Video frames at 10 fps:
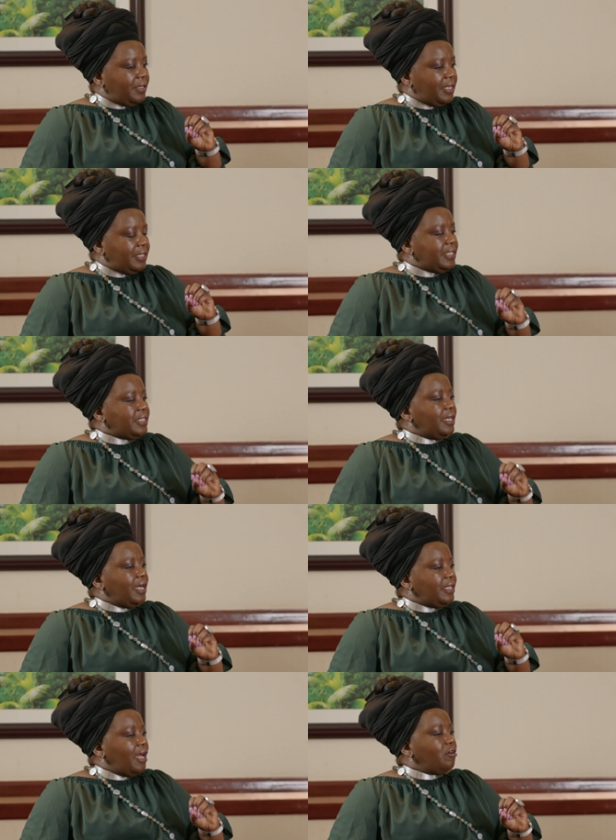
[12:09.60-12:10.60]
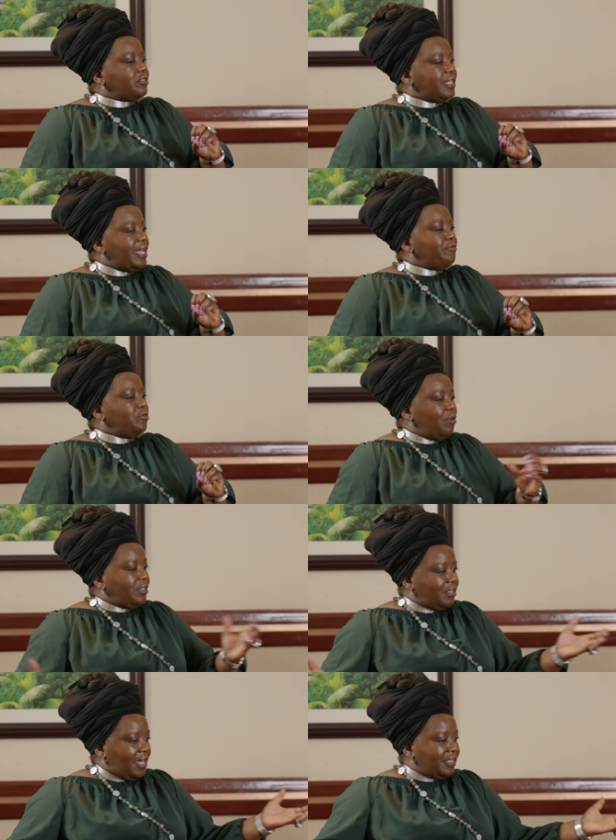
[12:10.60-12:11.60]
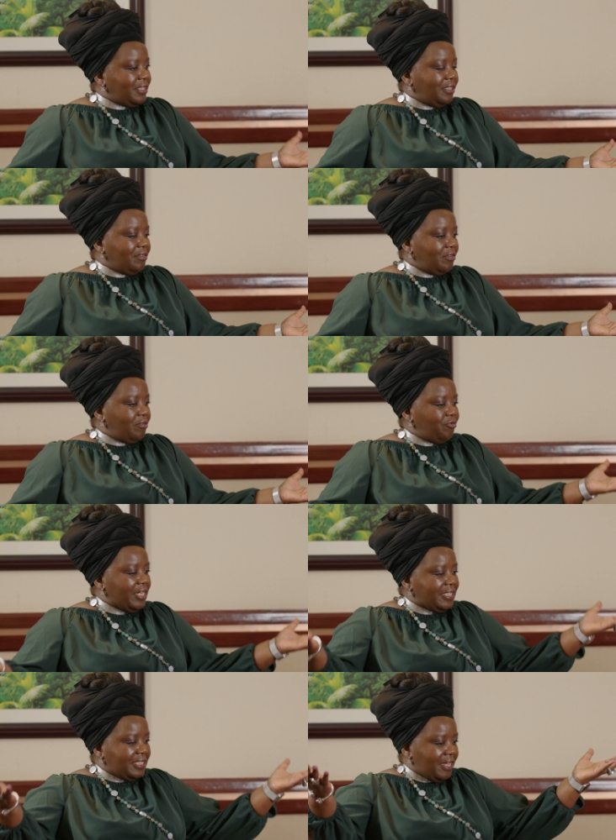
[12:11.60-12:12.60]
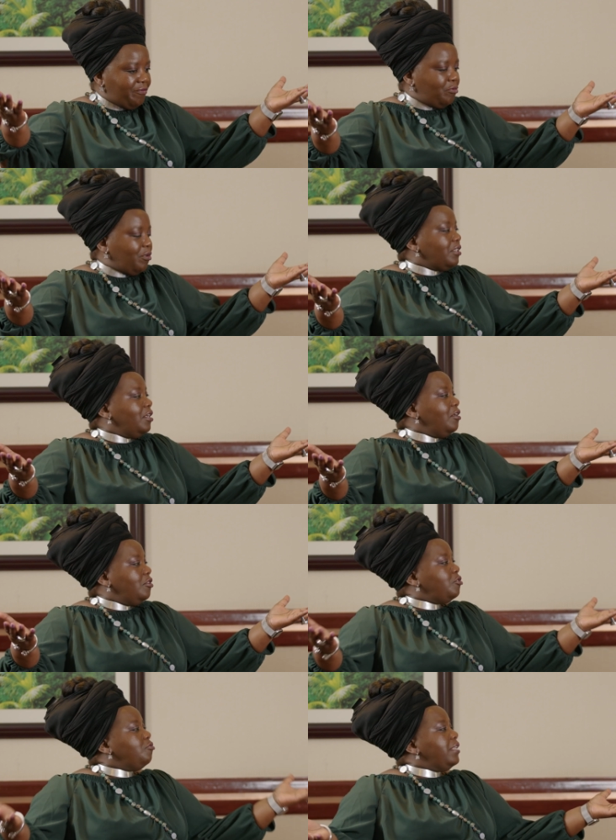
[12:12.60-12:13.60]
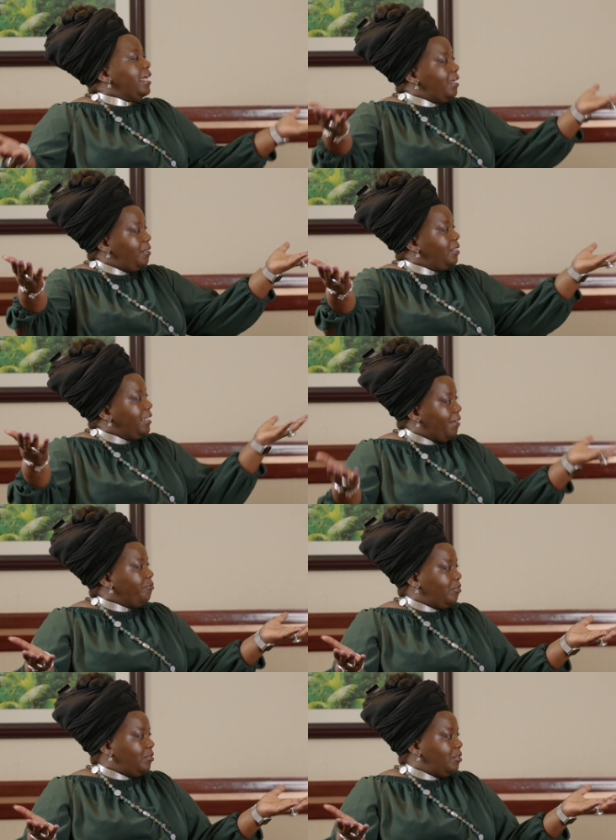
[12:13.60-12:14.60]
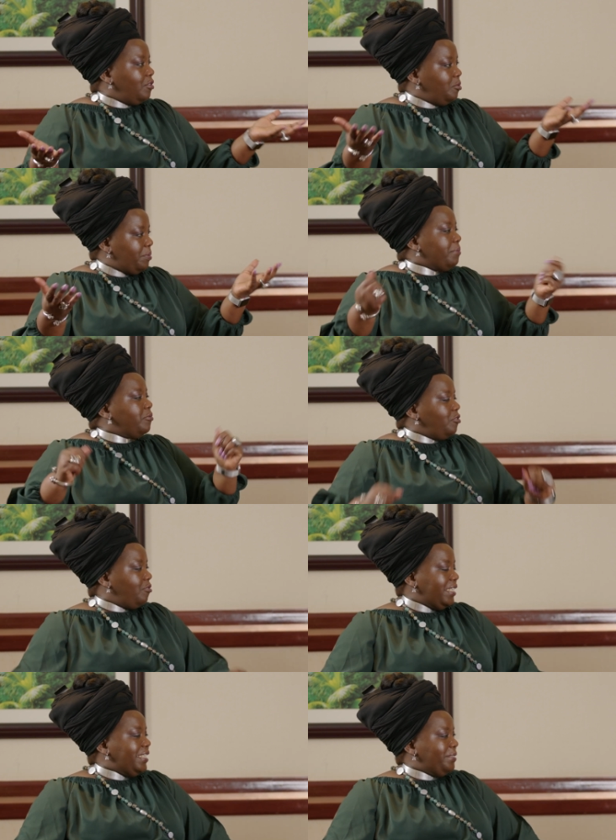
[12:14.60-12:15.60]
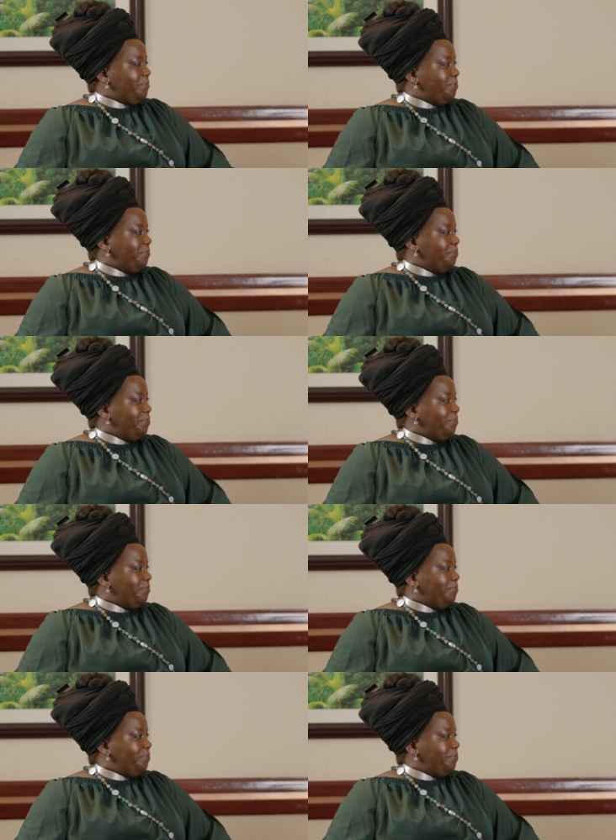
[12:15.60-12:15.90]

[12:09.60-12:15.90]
a leader allows everyone, I think, raises everyone to their level to be able to lead.